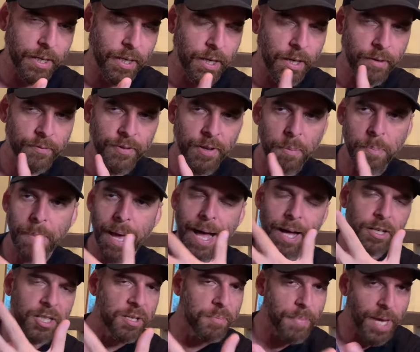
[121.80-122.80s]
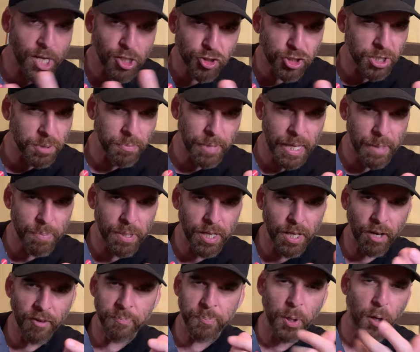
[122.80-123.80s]
of amalgamation maybe
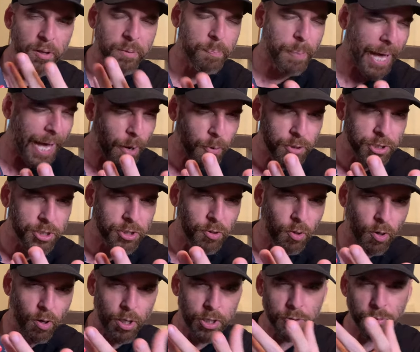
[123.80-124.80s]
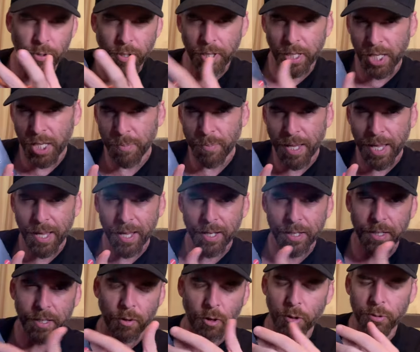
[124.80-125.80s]
of both power swords where
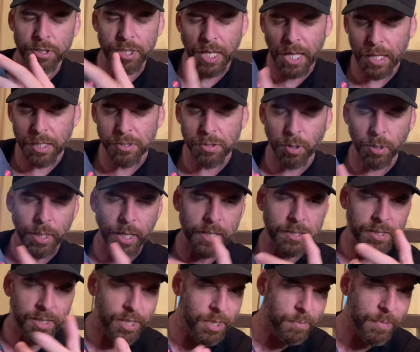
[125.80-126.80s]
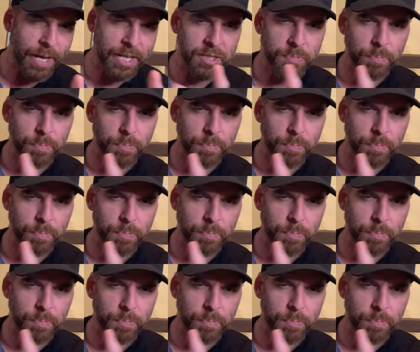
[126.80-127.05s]
He-Man or Skeletor gets He-Man's